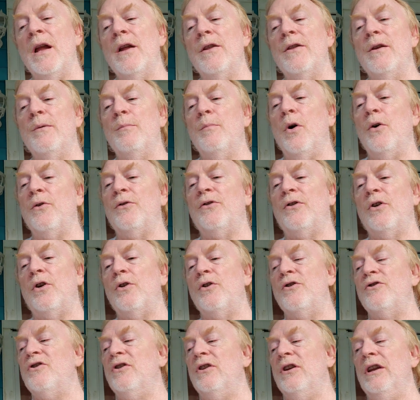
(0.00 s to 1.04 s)
The most
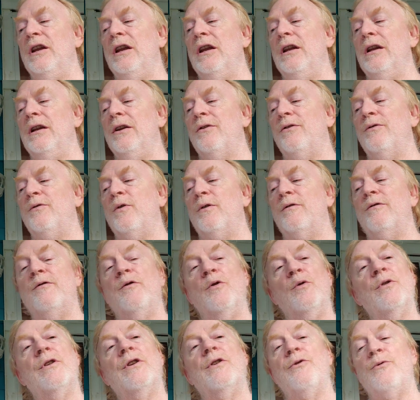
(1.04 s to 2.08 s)
urgent need is for
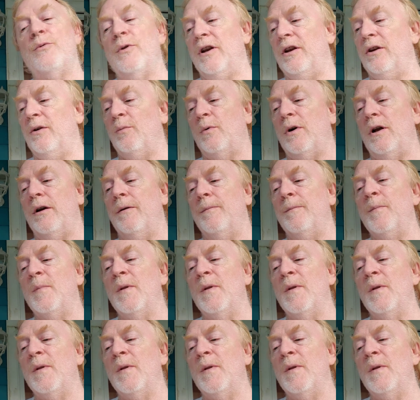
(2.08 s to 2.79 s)
food and drinking water.